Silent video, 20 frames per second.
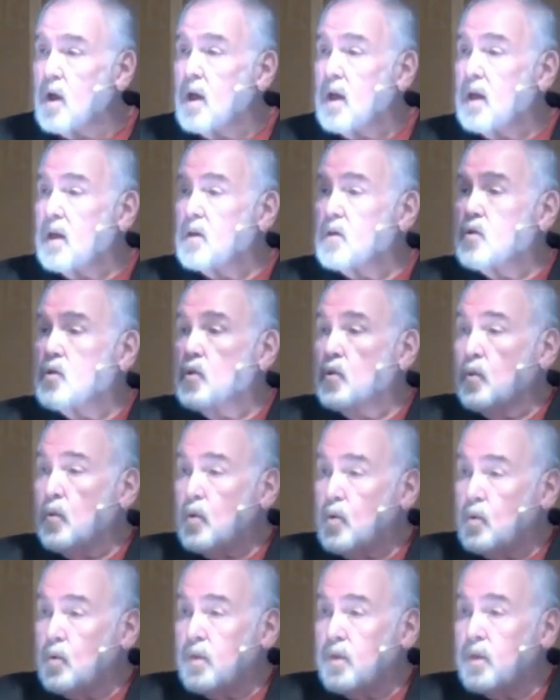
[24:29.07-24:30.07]
In
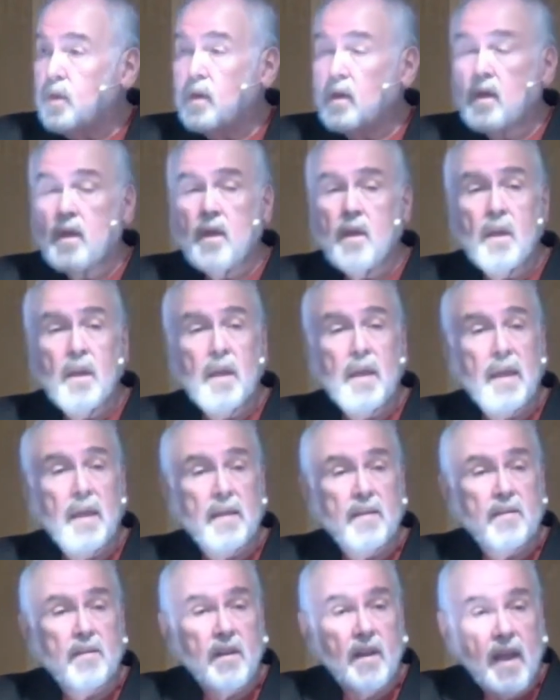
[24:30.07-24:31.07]
truth, it
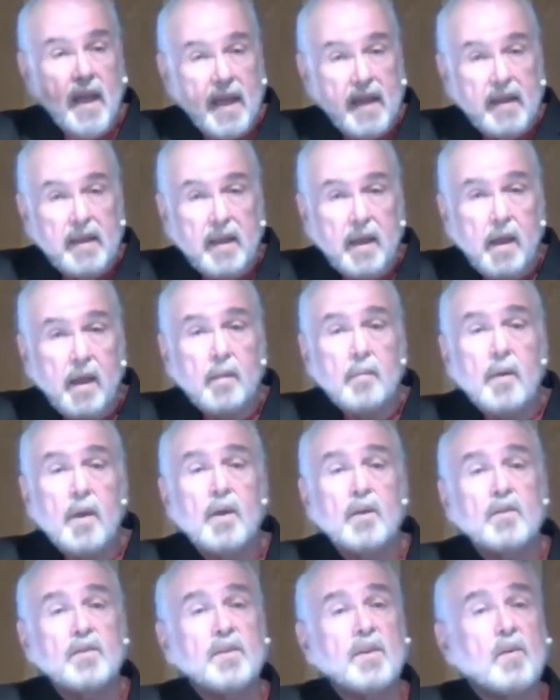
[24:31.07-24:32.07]
is lining
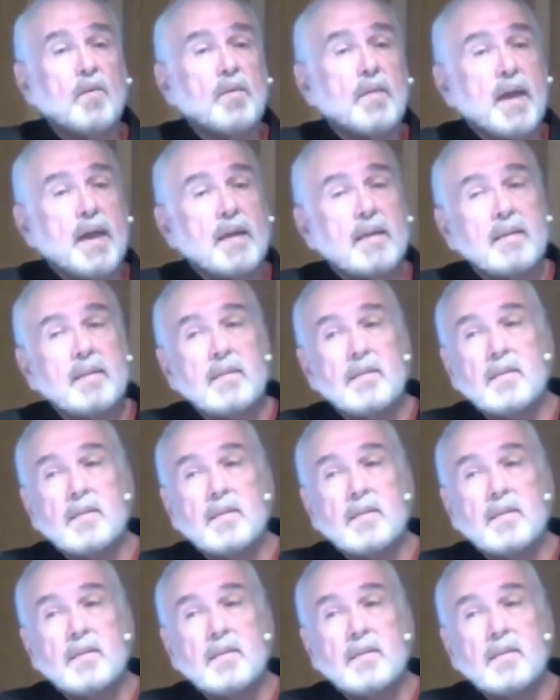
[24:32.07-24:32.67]
up so that